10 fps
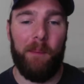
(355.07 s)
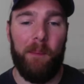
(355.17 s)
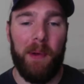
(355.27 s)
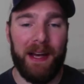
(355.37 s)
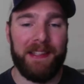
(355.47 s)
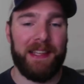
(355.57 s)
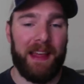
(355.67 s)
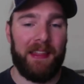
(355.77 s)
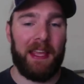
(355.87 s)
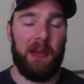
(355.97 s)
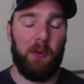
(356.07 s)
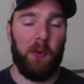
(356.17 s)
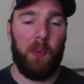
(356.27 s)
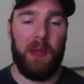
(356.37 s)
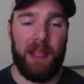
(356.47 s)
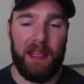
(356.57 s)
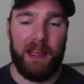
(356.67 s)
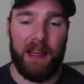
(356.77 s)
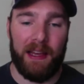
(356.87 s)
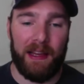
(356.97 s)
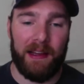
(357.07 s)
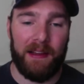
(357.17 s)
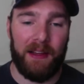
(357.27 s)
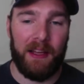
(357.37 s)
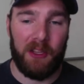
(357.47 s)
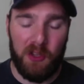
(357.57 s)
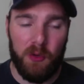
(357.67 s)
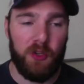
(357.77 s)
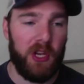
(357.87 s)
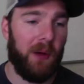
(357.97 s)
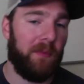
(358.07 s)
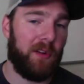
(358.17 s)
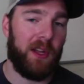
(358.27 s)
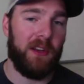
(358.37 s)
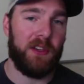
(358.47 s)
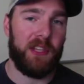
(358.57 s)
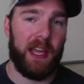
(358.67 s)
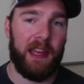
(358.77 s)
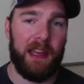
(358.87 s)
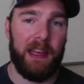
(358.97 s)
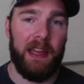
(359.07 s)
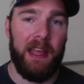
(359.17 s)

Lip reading: but I think it will be a huge help for understanding